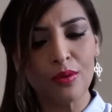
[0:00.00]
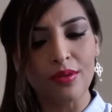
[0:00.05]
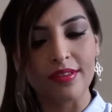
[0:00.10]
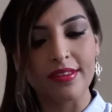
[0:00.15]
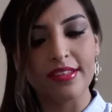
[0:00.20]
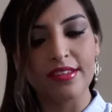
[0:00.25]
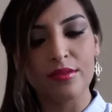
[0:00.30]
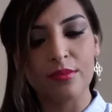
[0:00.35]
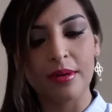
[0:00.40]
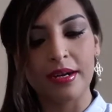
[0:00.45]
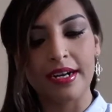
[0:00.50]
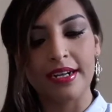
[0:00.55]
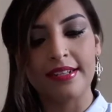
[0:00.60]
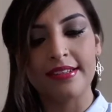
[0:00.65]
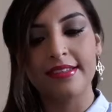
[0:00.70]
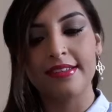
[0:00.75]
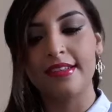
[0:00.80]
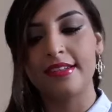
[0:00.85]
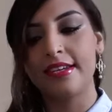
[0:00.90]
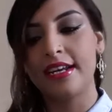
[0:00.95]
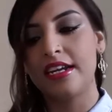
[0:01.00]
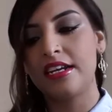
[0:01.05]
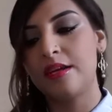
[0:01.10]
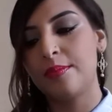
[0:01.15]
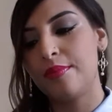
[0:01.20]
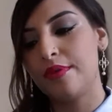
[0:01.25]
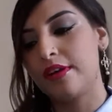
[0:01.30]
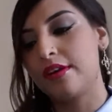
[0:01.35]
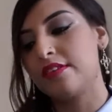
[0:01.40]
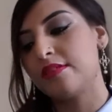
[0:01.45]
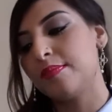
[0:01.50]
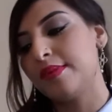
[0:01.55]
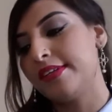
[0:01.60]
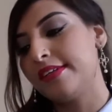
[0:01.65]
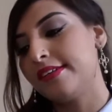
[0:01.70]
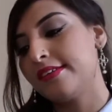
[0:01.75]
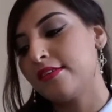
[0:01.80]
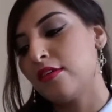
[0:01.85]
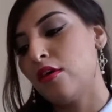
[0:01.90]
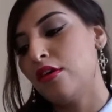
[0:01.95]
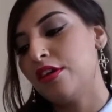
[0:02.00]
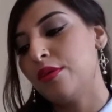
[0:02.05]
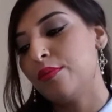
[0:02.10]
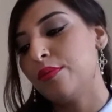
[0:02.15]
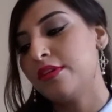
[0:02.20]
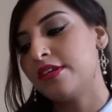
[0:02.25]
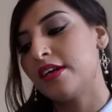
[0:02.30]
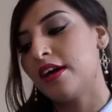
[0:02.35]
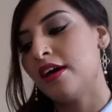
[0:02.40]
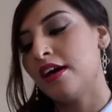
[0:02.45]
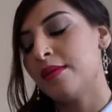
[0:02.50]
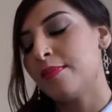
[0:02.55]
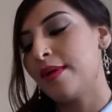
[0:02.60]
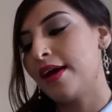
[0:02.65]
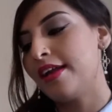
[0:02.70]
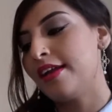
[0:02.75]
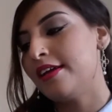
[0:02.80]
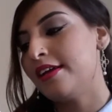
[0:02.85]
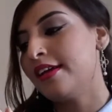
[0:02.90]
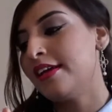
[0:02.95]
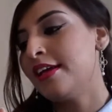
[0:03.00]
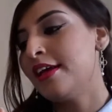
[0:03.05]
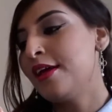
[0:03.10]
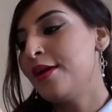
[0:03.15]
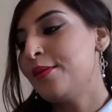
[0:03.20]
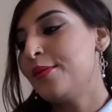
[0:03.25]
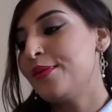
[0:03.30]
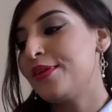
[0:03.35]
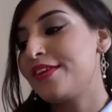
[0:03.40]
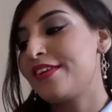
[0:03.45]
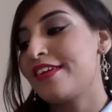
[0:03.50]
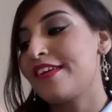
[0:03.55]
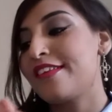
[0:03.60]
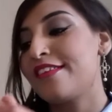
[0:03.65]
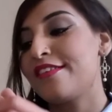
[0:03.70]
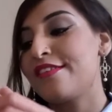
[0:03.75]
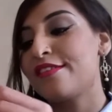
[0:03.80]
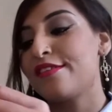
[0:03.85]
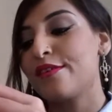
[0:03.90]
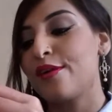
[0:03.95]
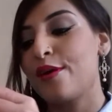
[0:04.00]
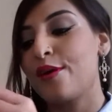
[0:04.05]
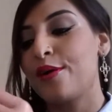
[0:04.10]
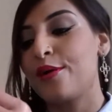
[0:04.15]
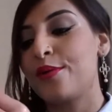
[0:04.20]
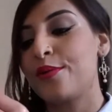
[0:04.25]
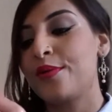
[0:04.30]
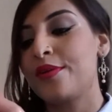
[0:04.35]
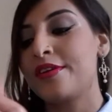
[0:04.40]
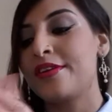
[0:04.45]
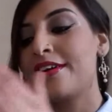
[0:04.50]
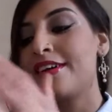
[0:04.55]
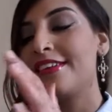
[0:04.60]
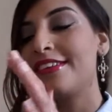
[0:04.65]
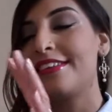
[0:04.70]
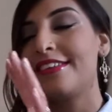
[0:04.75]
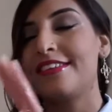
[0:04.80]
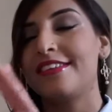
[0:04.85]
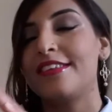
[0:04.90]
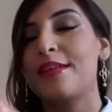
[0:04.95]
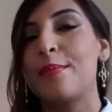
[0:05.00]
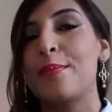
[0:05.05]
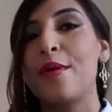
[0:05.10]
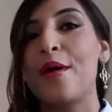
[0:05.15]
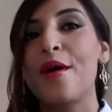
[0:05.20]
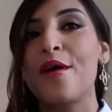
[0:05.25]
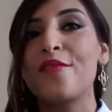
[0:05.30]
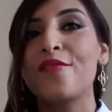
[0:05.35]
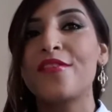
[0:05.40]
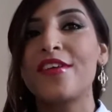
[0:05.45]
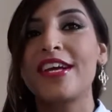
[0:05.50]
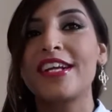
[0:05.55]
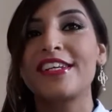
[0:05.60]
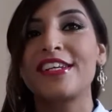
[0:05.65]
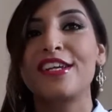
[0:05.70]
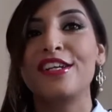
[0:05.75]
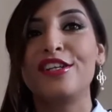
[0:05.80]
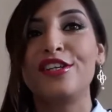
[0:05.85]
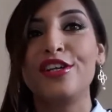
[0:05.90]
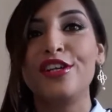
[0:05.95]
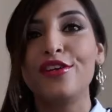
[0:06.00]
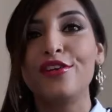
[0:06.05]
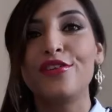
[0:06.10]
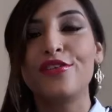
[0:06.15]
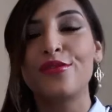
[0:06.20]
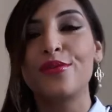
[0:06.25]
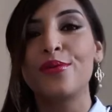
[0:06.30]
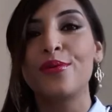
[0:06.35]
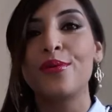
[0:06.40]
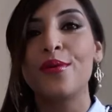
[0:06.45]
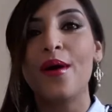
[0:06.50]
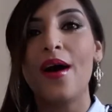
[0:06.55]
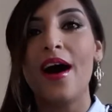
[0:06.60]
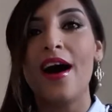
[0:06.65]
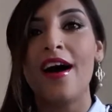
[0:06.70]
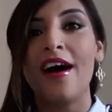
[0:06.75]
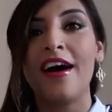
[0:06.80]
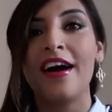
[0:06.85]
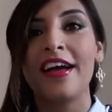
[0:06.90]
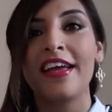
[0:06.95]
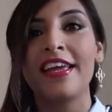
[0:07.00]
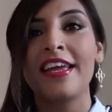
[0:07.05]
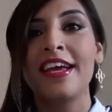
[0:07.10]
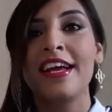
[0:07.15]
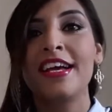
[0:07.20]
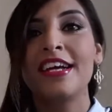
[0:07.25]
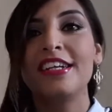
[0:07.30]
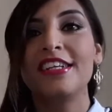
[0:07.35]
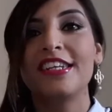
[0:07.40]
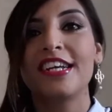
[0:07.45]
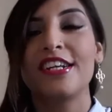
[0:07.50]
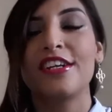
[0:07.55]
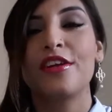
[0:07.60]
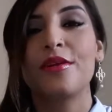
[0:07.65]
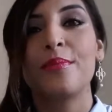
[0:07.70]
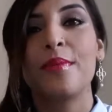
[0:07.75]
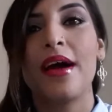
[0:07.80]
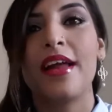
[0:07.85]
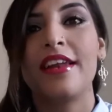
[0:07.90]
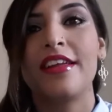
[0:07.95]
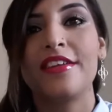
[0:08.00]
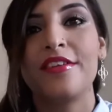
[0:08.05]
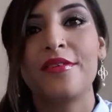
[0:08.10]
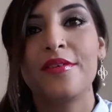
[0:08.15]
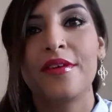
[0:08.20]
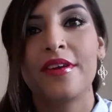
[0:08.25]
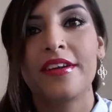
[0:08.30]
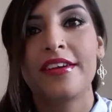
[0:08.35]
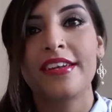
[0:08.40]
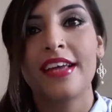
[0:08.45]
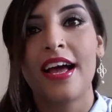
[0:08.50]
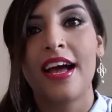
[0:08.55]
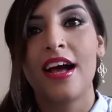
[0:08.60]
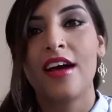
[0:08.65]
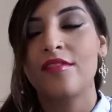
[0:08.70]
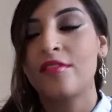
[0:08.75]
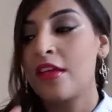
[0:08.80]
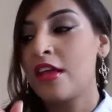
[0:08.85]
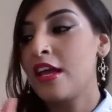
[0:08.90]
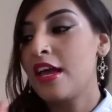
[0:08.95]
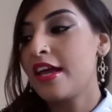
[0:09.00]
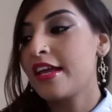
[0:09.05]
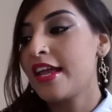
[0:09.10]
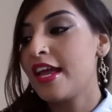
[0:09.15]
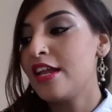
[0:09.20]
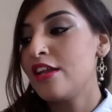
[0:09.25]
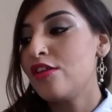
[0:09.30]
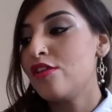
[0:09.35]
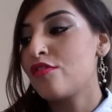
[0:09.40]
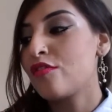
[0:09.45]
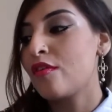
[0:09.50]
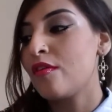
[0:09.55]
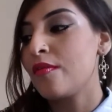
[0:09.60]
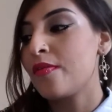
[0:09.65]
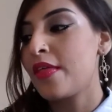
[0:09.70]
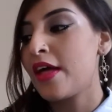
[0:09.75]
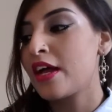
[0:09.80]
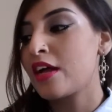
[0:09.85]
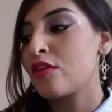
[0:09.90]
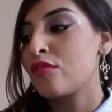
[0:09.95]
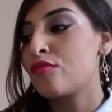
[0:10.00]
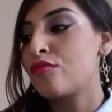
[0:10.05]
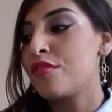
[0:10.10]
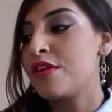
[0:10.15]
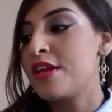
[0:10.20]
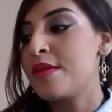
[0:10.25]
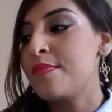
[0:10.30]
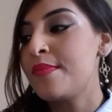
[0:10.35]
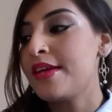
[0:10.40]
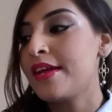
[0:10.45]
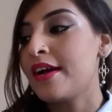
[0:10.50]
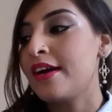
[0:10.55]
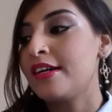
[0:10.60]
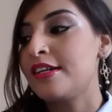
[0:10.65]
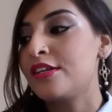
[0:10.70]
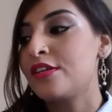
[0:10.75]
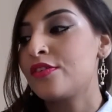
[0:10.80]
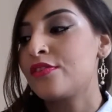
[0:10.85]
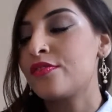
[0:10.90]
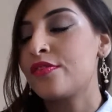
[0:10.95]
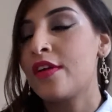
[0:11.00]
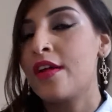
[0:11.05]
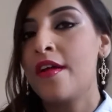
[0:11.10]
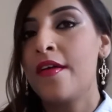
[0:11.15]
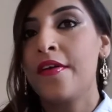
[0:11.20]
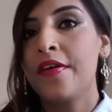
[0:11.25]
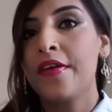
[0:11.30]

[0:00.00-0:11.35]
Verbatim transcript: was this one and it's the Tanya Burr Cosmetics Hollywood Eye Palette which is so nice. It's the perfect neutral eye shadow palette you could have. Again you've got that creamy kind of